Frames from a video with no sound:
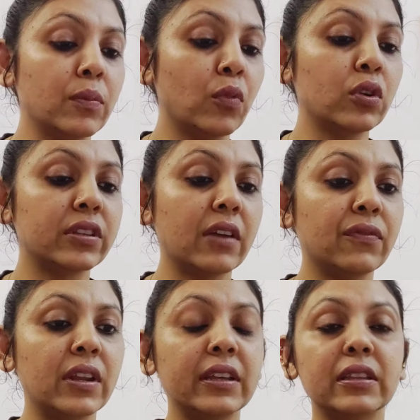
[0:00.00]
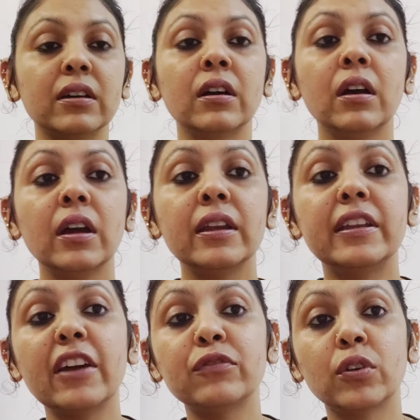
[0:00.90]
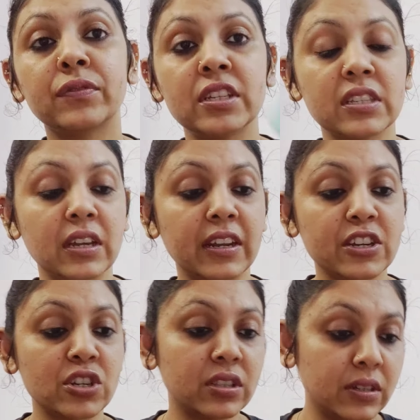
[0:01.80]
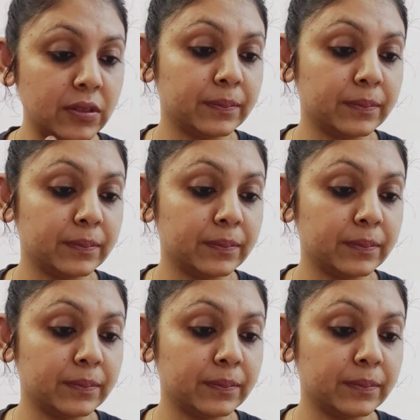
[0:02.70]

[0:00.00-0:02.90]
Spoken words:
the more they're feeling the depth of this connection,